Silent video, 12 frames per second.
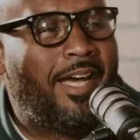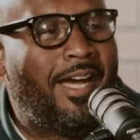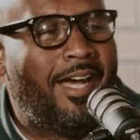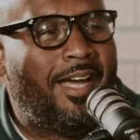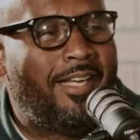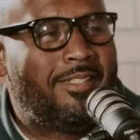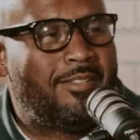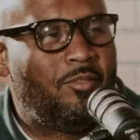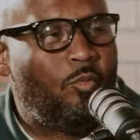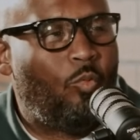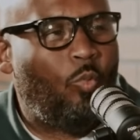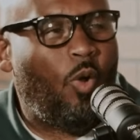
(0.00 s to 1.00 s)
God
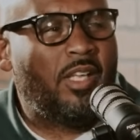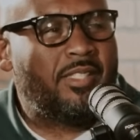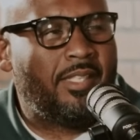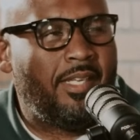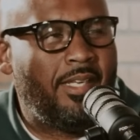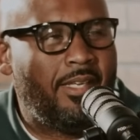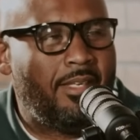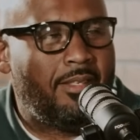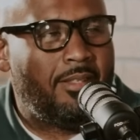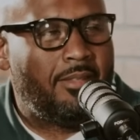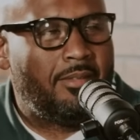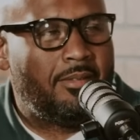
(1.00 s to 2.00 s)
once again.
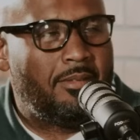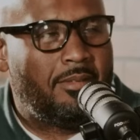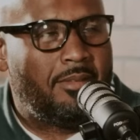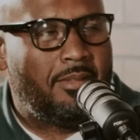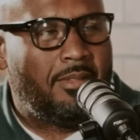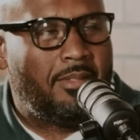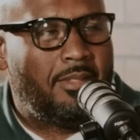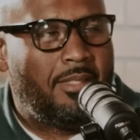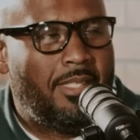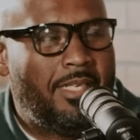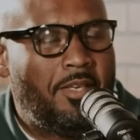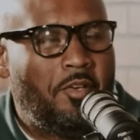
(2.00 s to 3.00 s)
Mm-hmm.
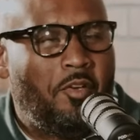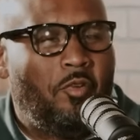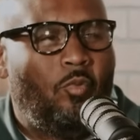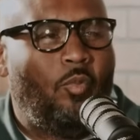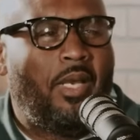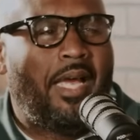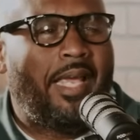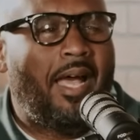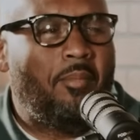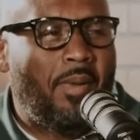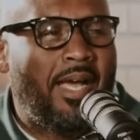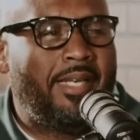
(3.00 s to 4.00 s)
When I
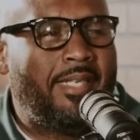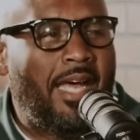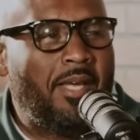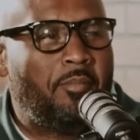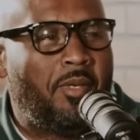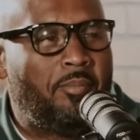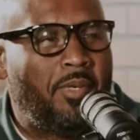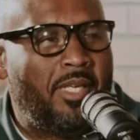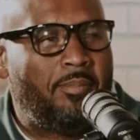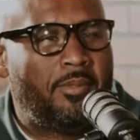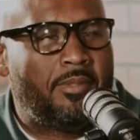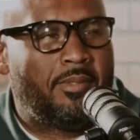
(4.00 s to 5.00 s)
got my indictment
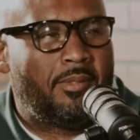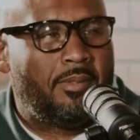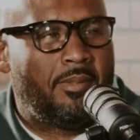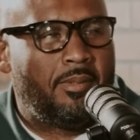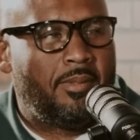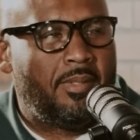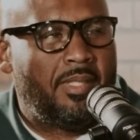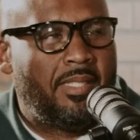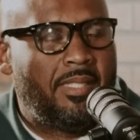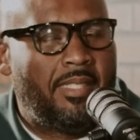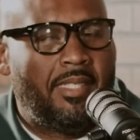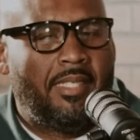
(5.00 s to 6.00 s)
papers,
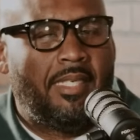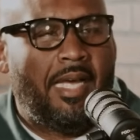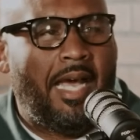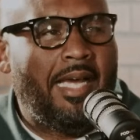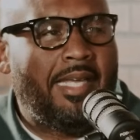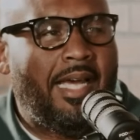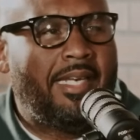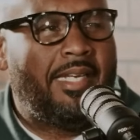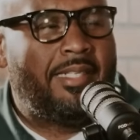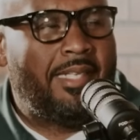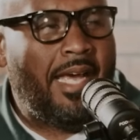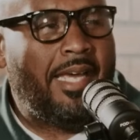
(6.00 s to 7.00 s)
I got
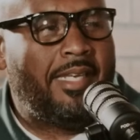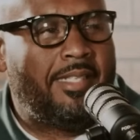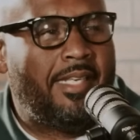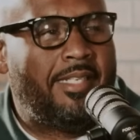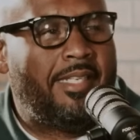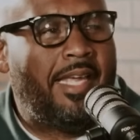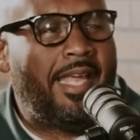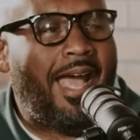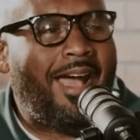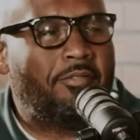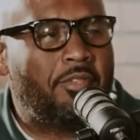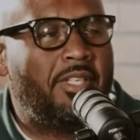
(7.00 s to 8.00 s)
indicted the day
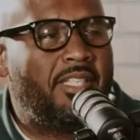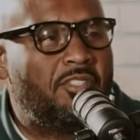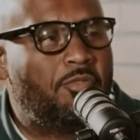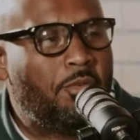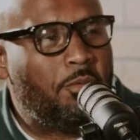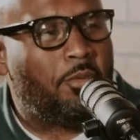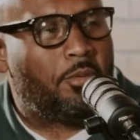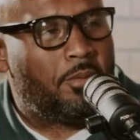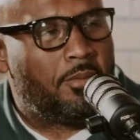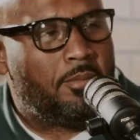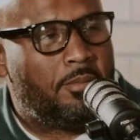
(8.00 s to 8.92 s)
after his funeral.